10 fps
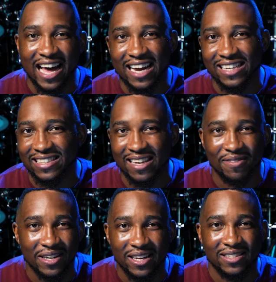God has
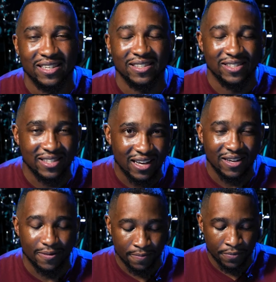given us his
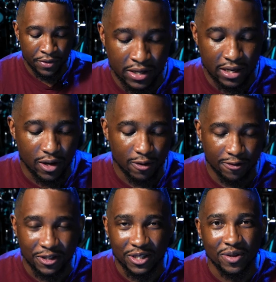son. 1
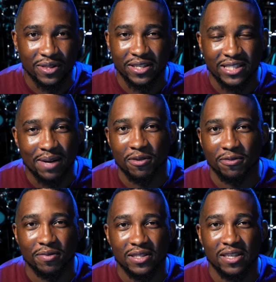Corinthians chapter
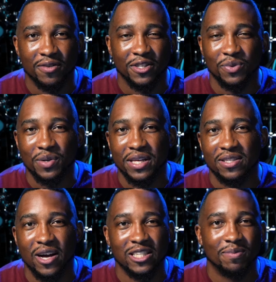15, verse 20,
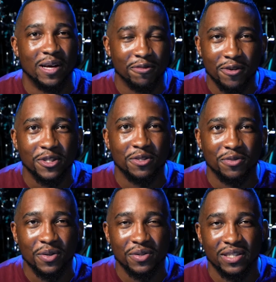it talks about first
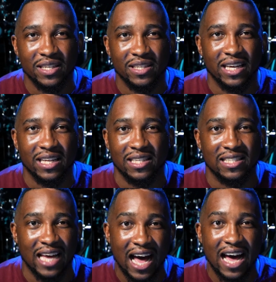fruits, and
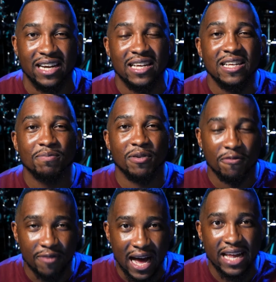God
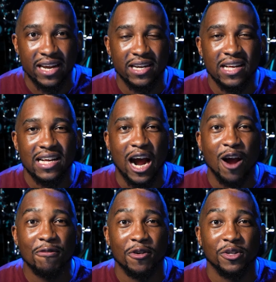provided
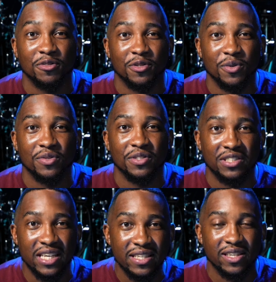our first fruits,
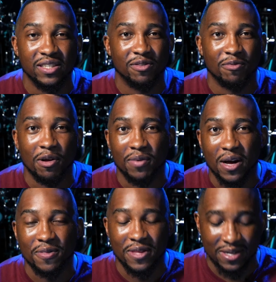Jesus, from
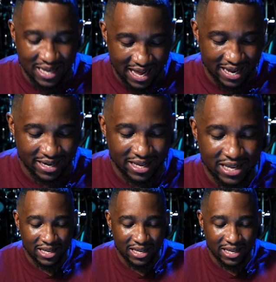among the dead.